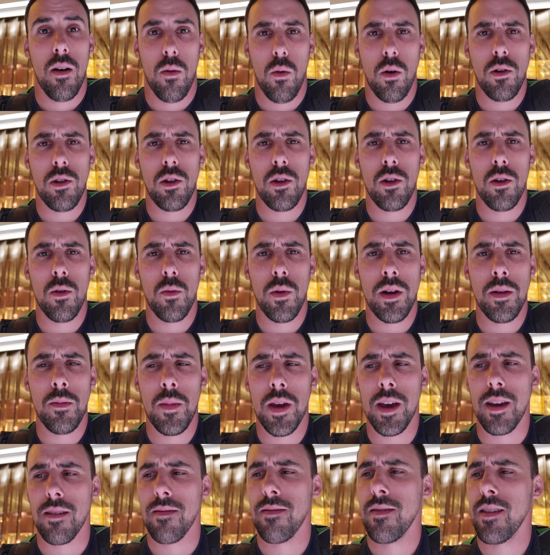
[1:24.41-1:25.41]
Watching you win,
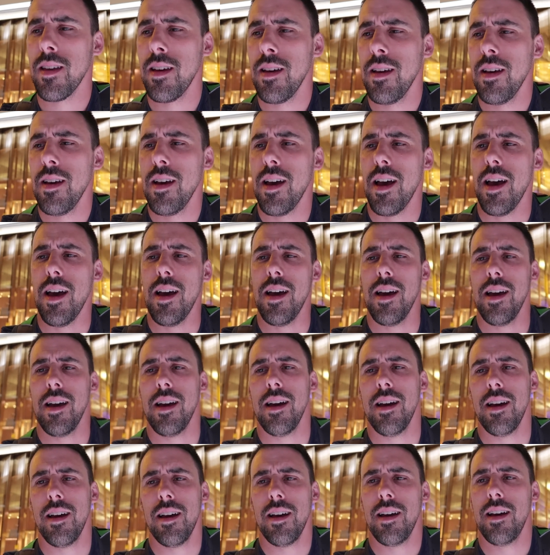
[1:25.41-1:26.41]
mate.
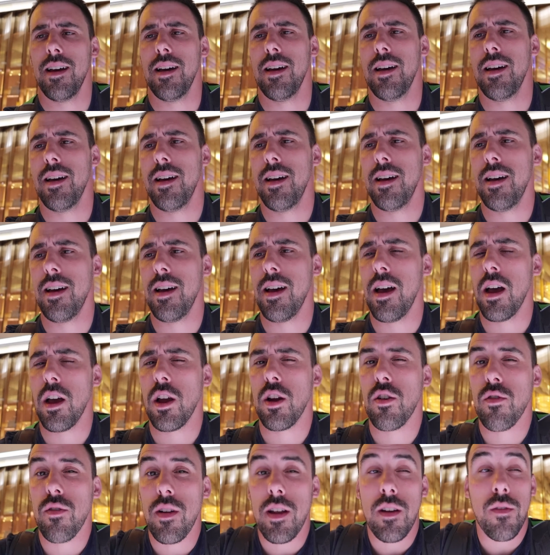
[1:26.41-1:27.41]

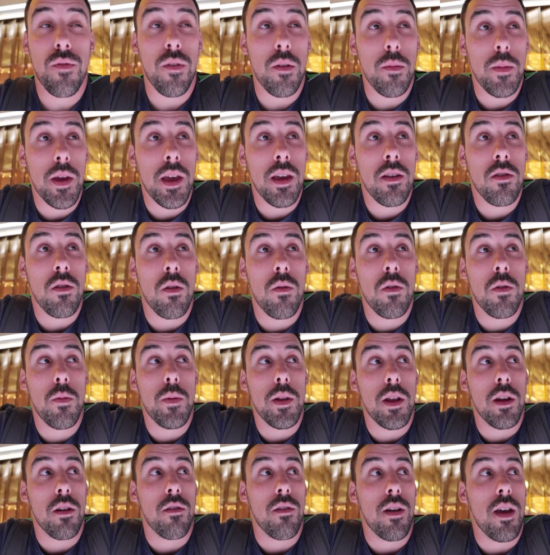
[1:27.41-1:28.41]
GRiD for me has always
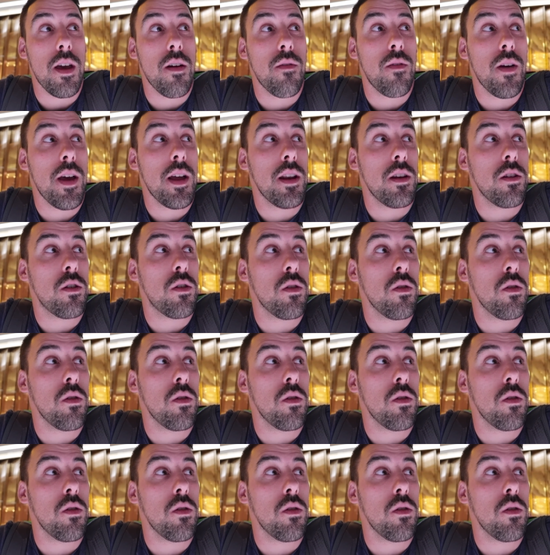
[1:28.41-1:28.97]
been a great event